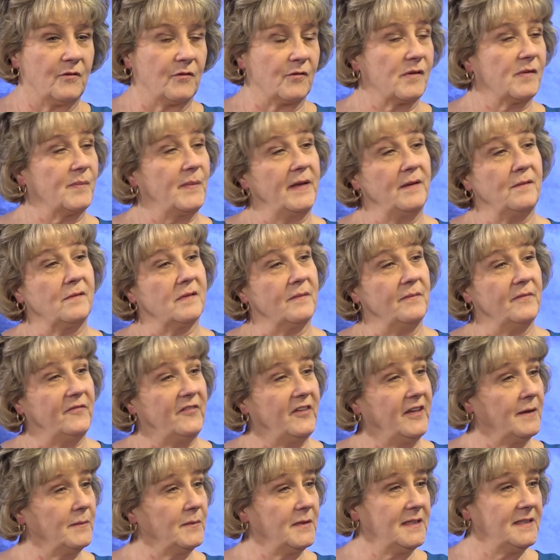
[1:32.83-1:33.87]
or spend some
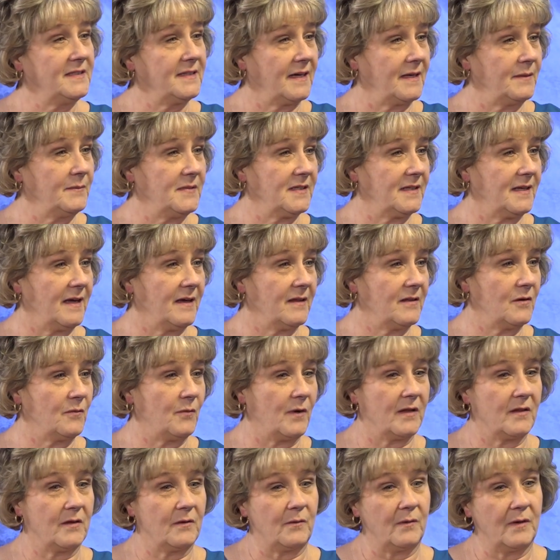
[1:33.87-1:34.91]
family time together,
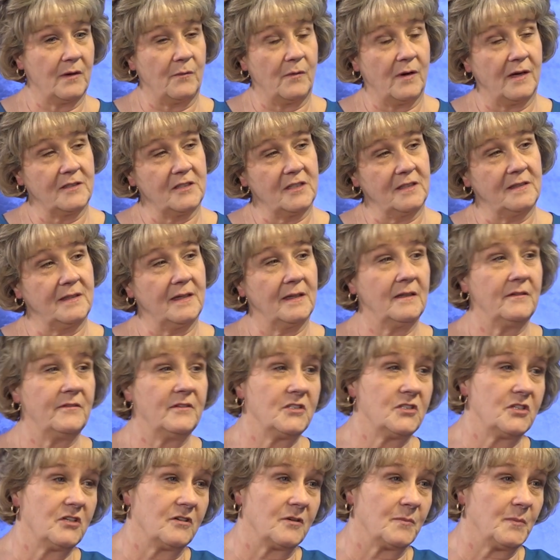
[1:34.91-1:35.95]
whether we're watching
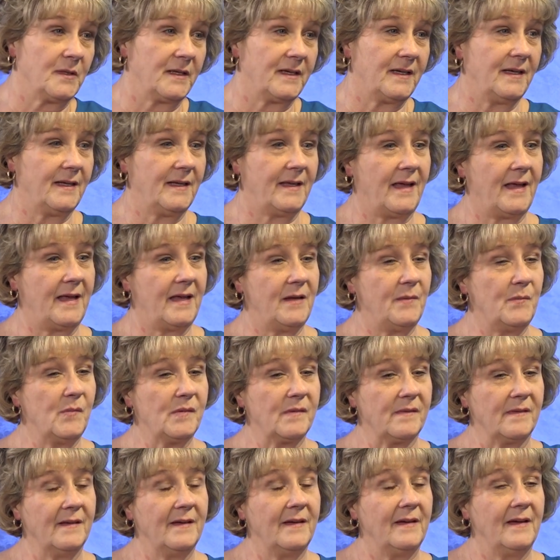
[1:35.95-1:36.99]
television or playing
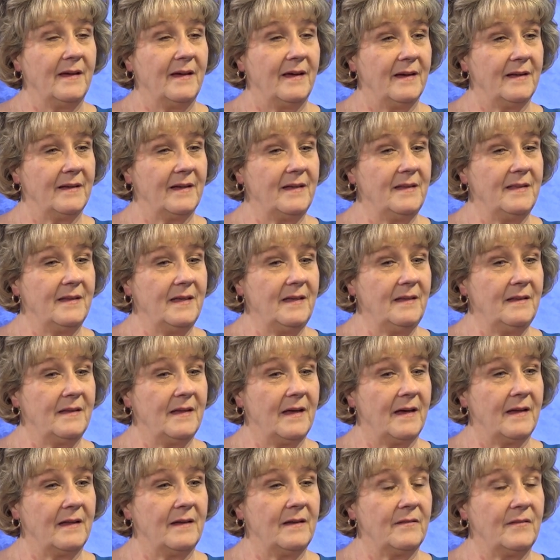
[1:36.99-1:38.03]
games. And I think
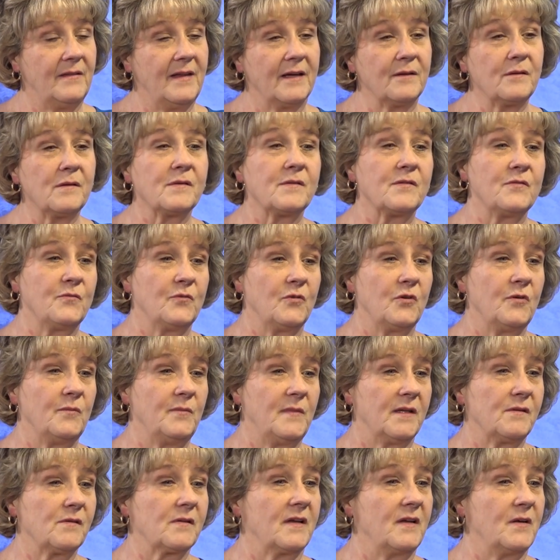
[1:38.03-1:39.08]
that that's the room
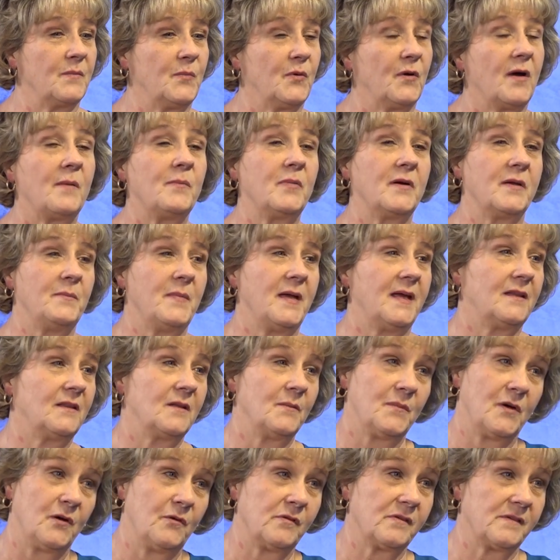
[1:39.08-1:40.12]
that's going to probably make
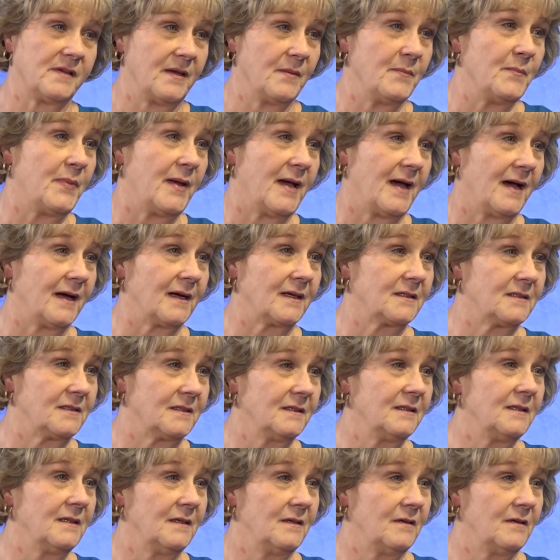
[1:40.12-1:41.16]
the most impact.